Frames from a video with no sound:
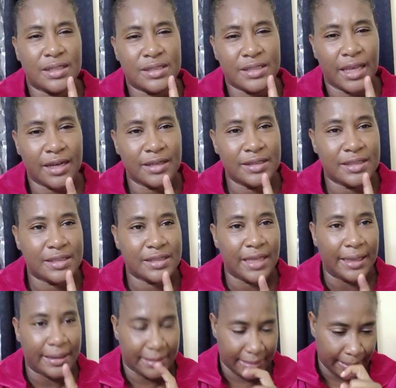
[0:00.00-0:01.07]
second
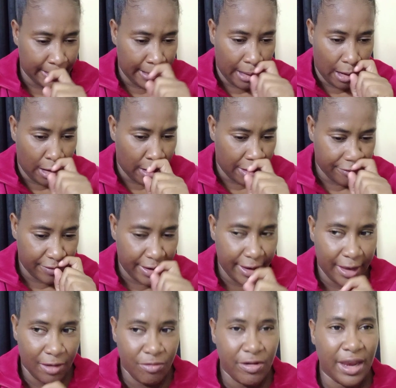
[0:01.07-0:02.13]
set of
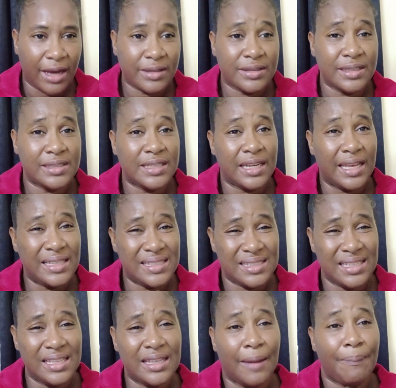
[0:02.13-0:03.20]
reactors that I
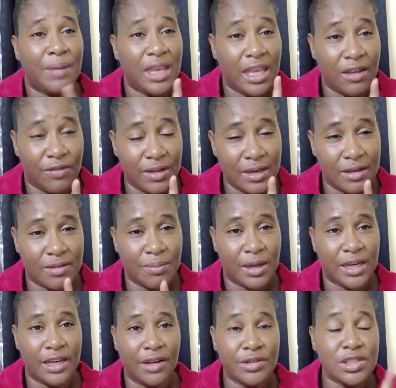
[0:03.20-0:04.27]
see that behave in this
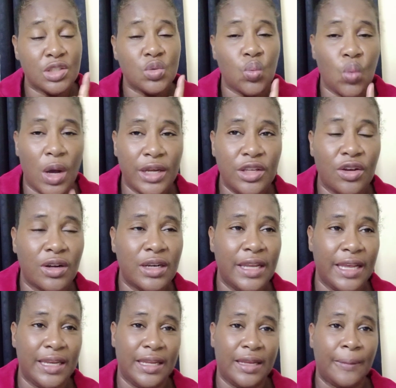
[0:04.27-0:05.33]
manner. There's this one young
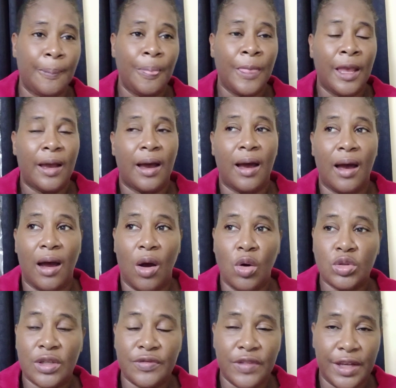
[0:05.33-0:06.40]
lady
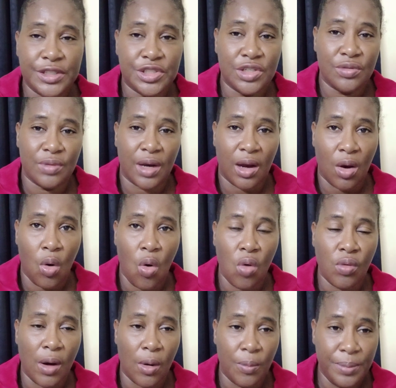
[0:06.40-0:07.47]
out of Nigeria,
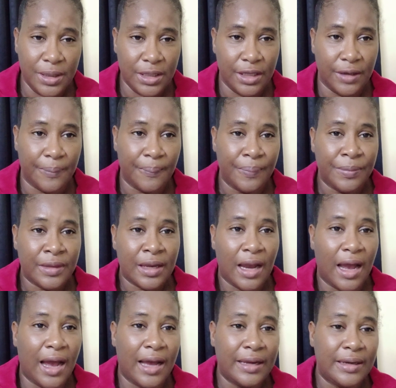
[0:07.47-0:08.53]
Kora Obidi,
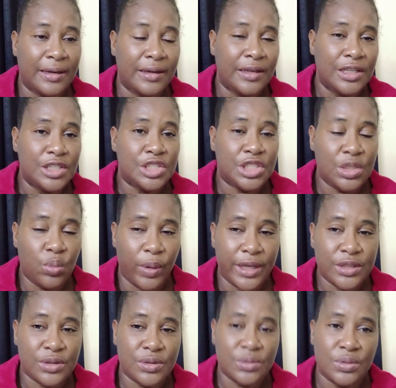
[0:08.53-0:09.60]
And she
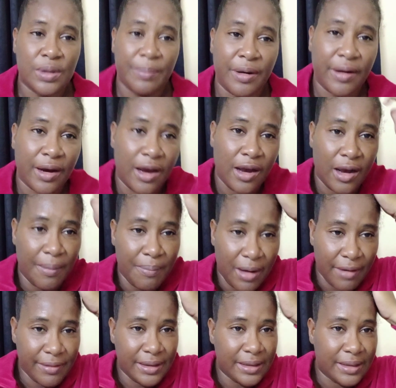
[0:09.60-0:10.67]
went to America,
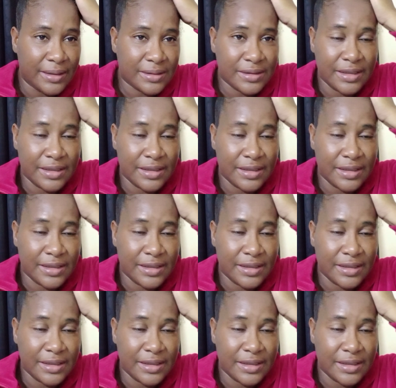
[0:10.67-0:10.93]
married